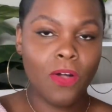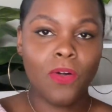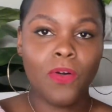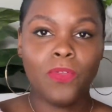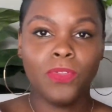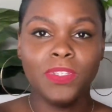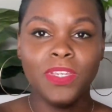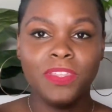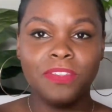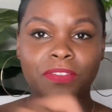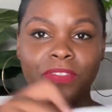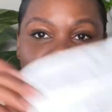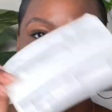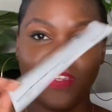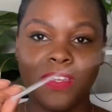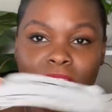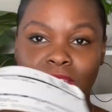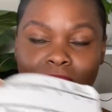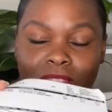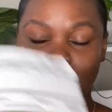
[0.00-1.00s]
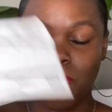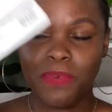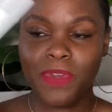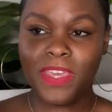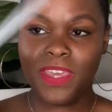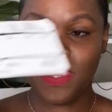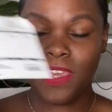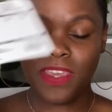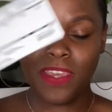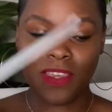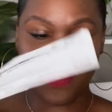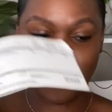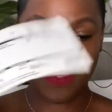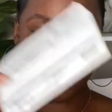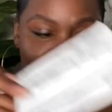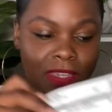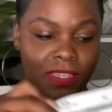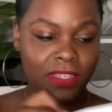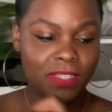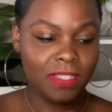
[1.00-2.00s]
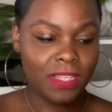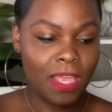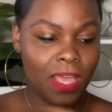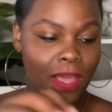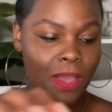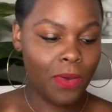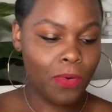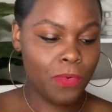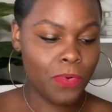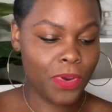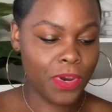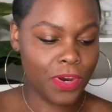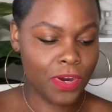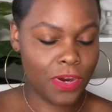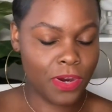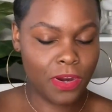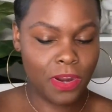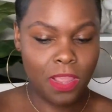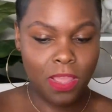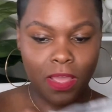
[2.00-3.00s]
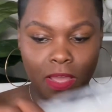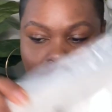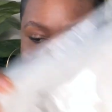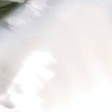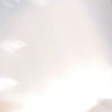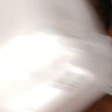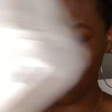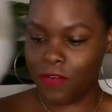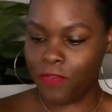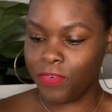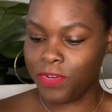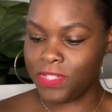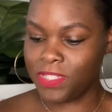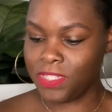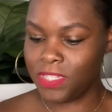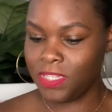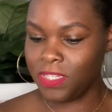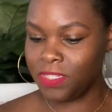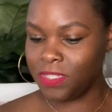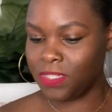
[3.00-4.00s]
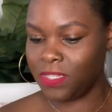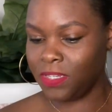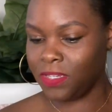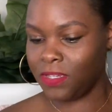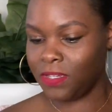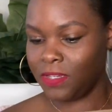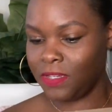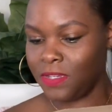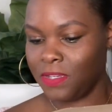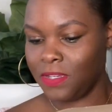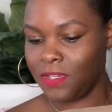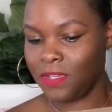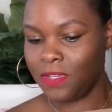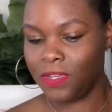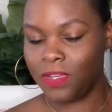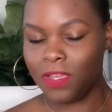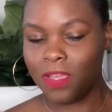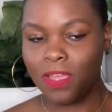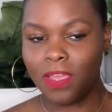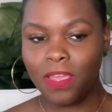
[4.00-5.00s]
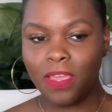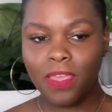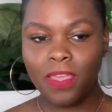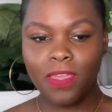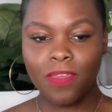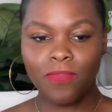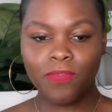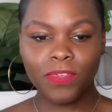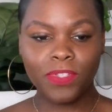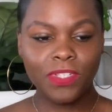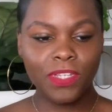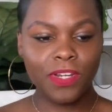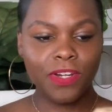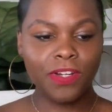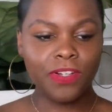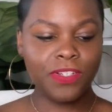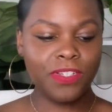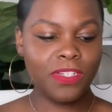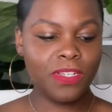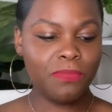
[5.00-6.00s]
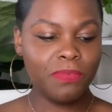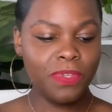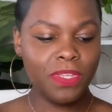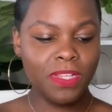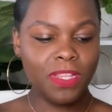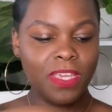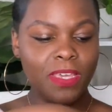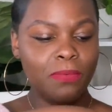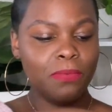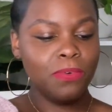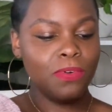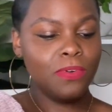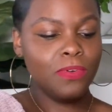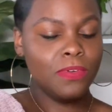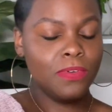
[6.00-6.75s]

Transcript: Only other thing in the bag is our receipt and return shipping label.